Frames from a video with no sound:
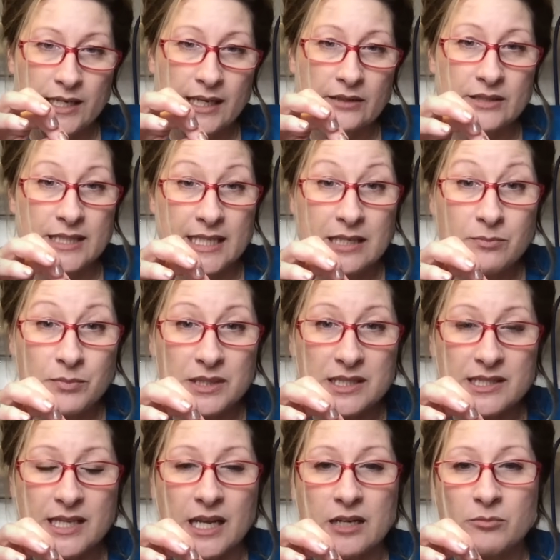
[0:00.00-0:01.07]
down deep
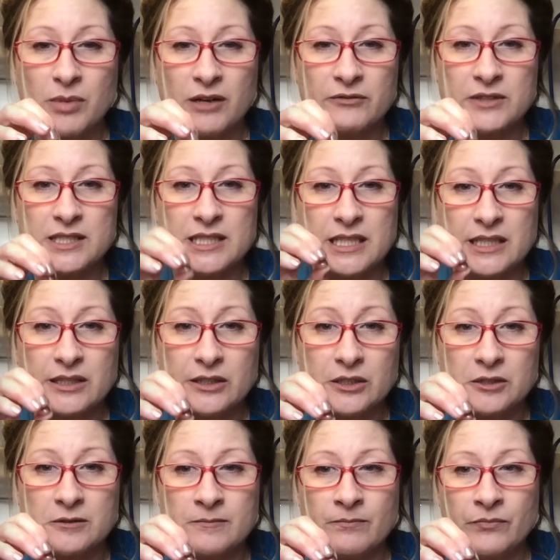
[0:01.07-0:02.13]
inside of Buffy's
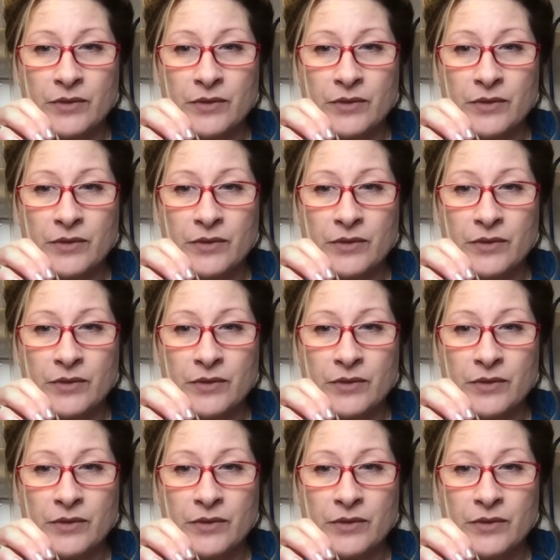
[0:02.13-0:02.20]
ear